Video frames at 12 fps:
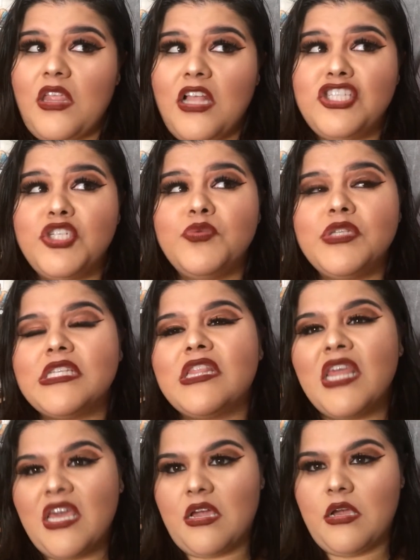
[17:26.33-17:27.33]
She was
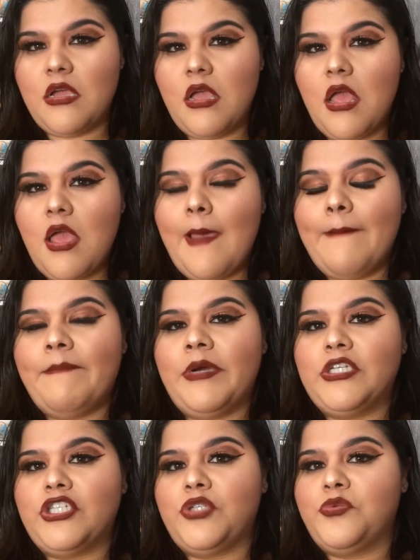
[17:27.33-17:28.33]
thick,
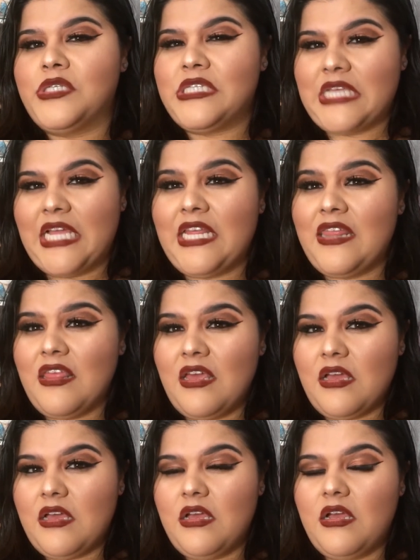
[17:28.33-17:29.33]
but she was skinny thick,